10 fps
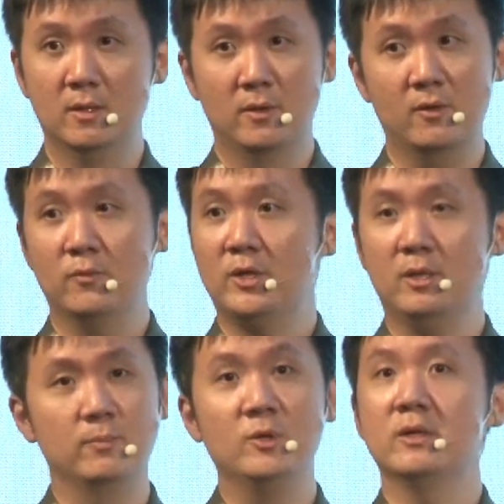So we're
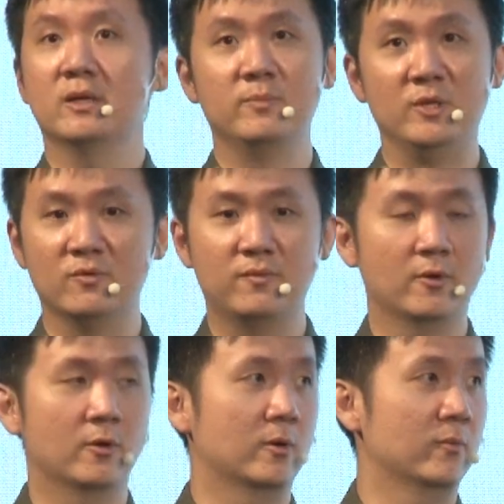not building a new
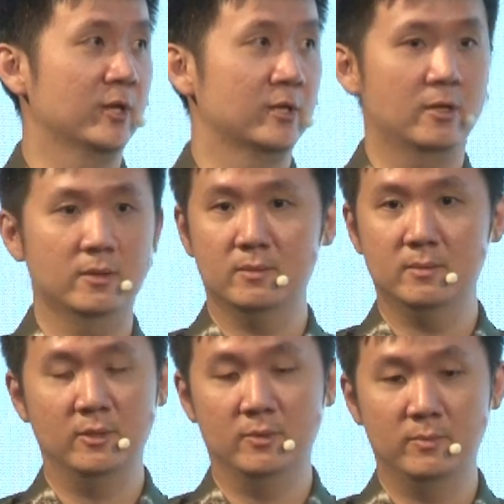floor. We are not
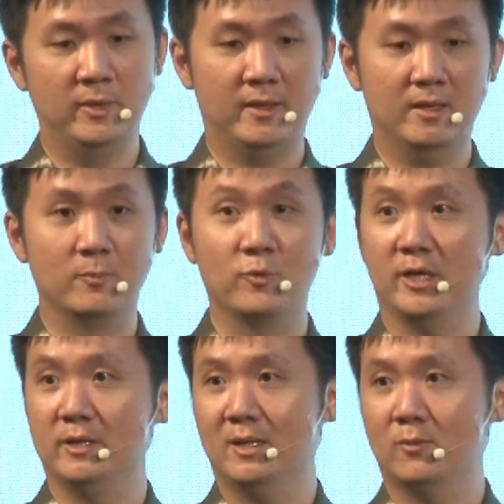basically
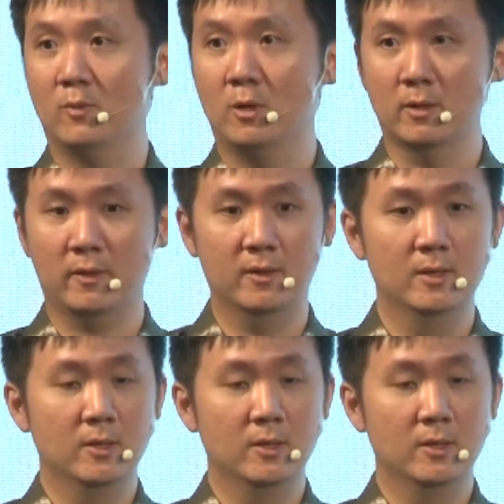breaking down walls.